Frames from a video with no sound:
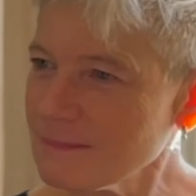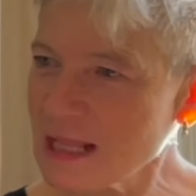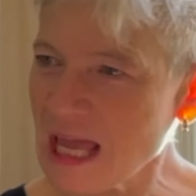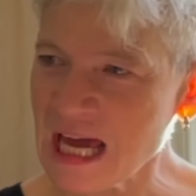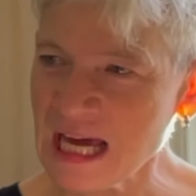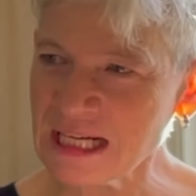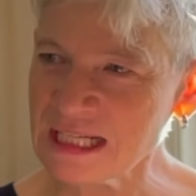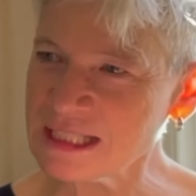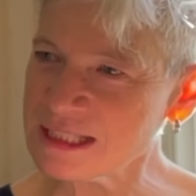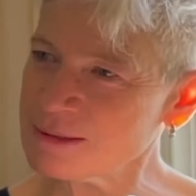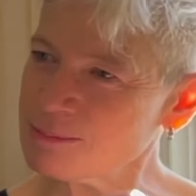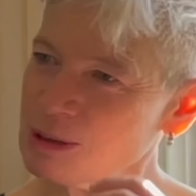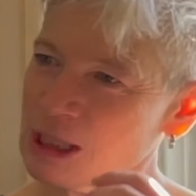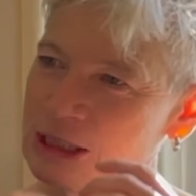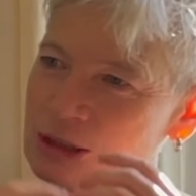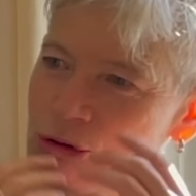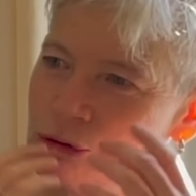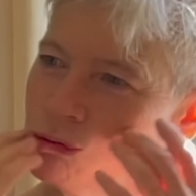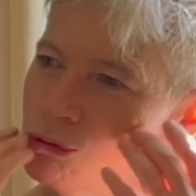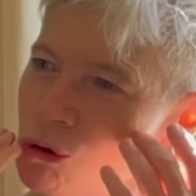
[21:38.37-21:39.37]
and it's
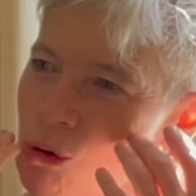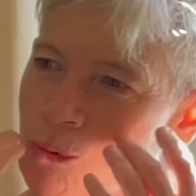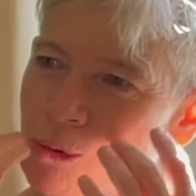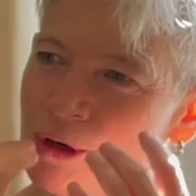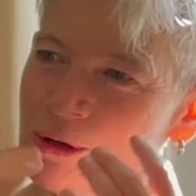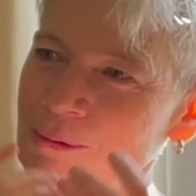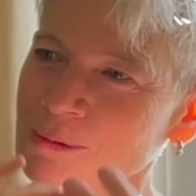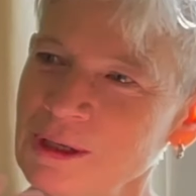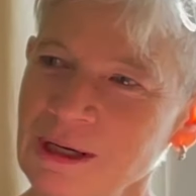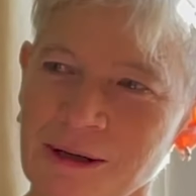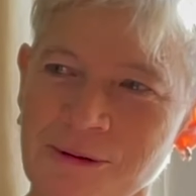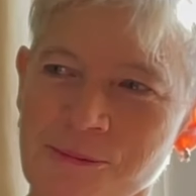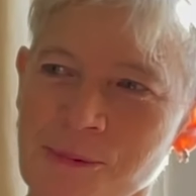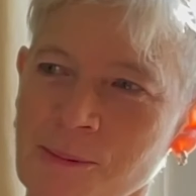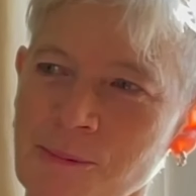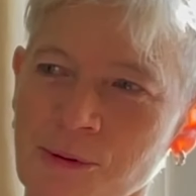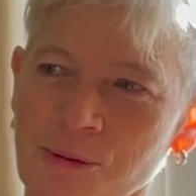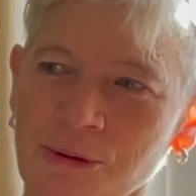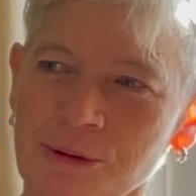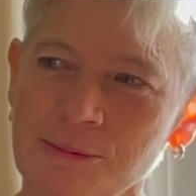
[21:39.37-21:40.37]
you know where to. I
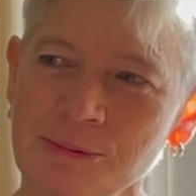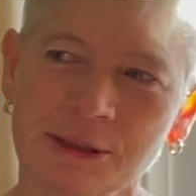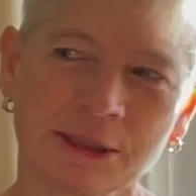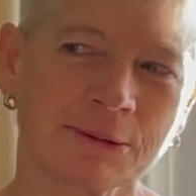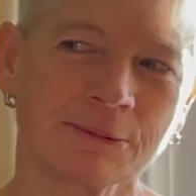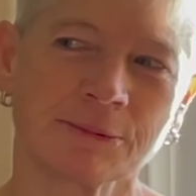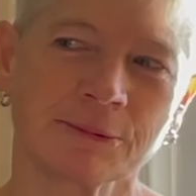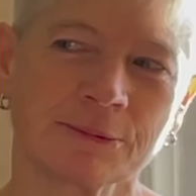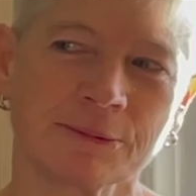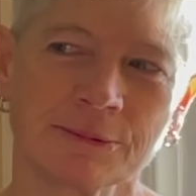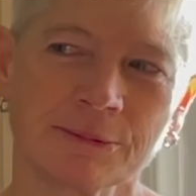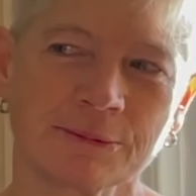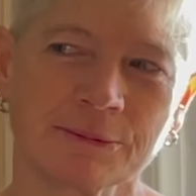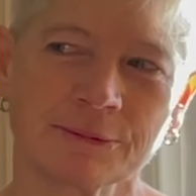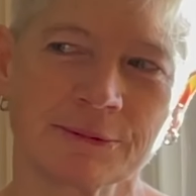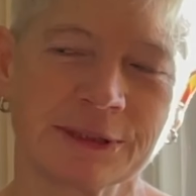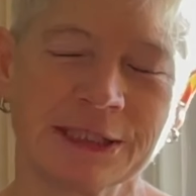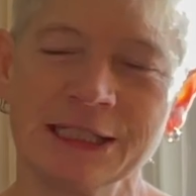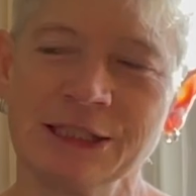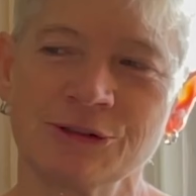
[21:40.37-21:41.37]
remember
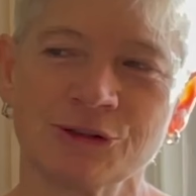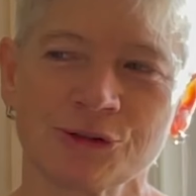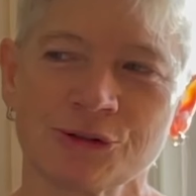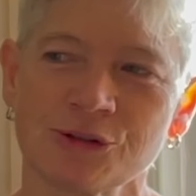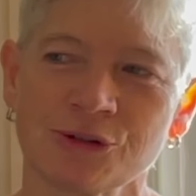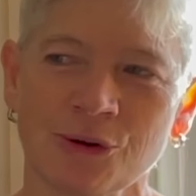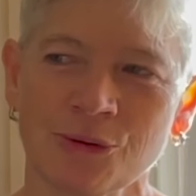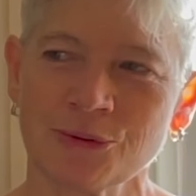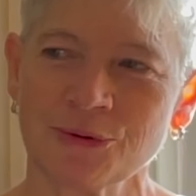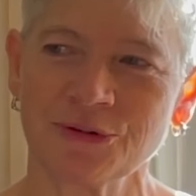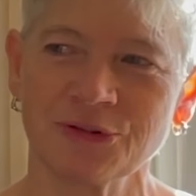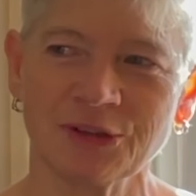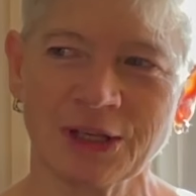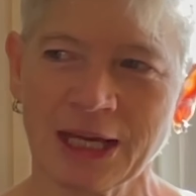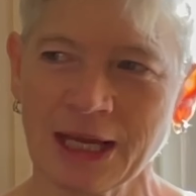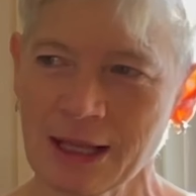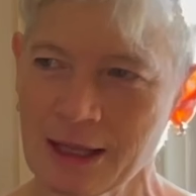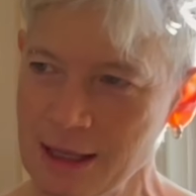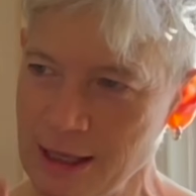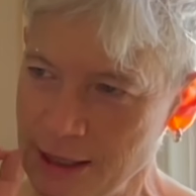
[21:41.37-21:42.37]
teachers always
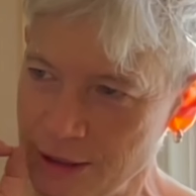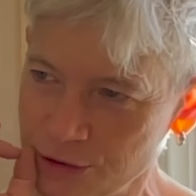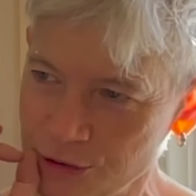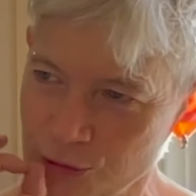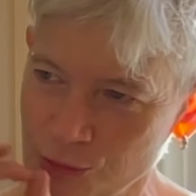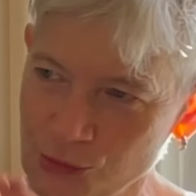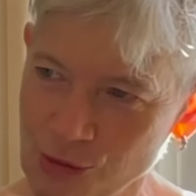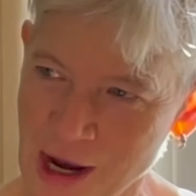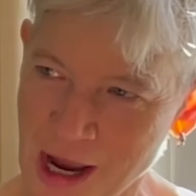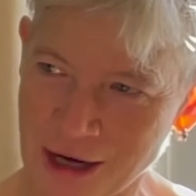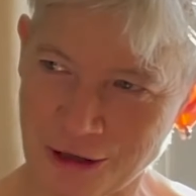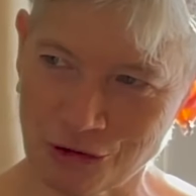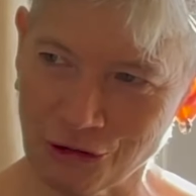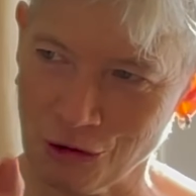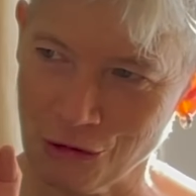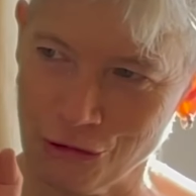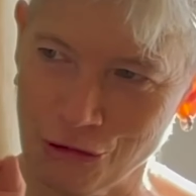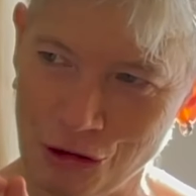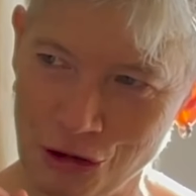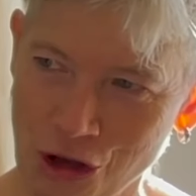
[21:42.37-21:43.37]
saying, "Direct
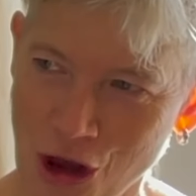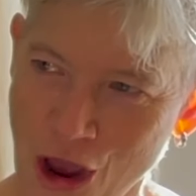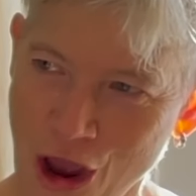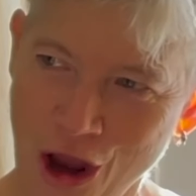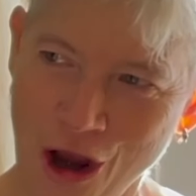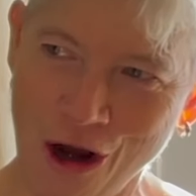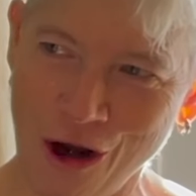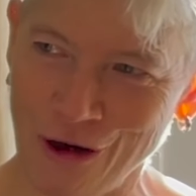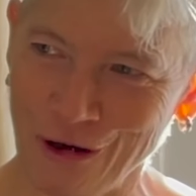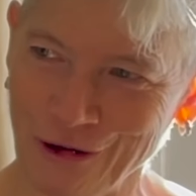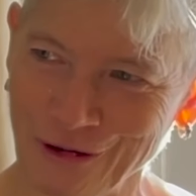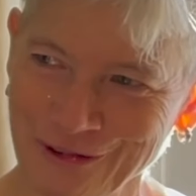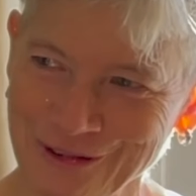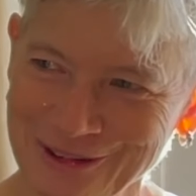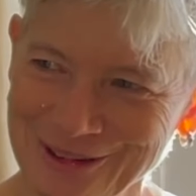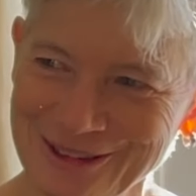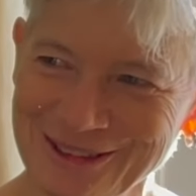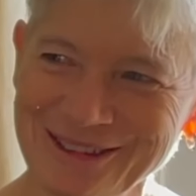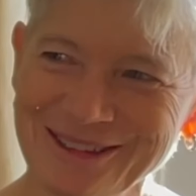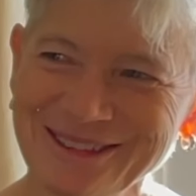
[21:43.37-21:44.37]
the air,"
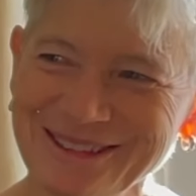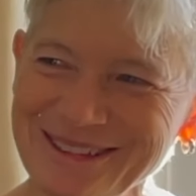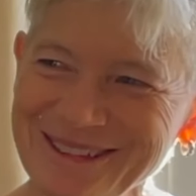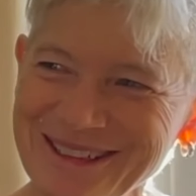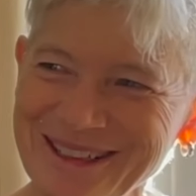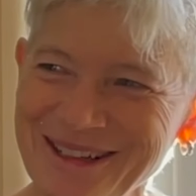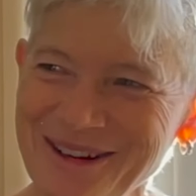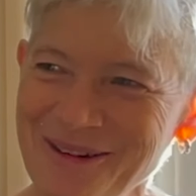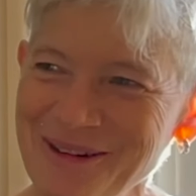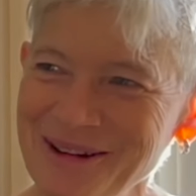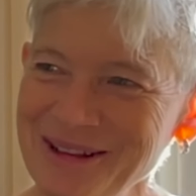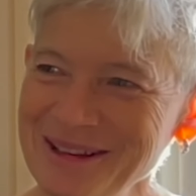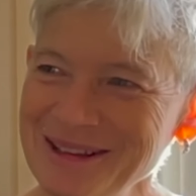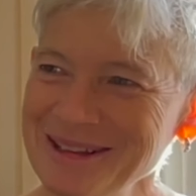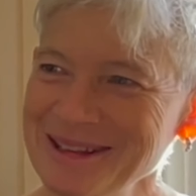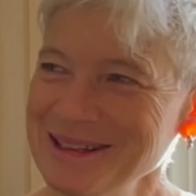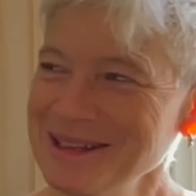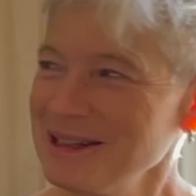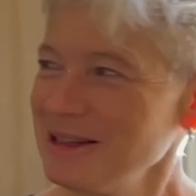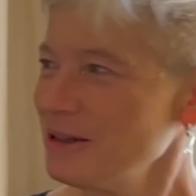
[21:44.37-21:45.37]
you know.
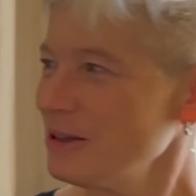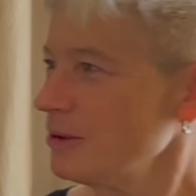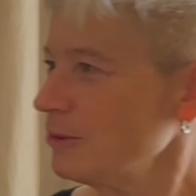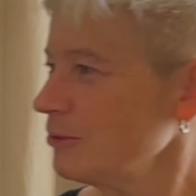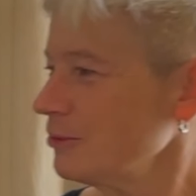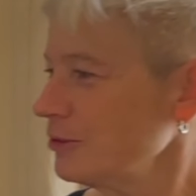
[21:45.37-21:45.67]
Yeah.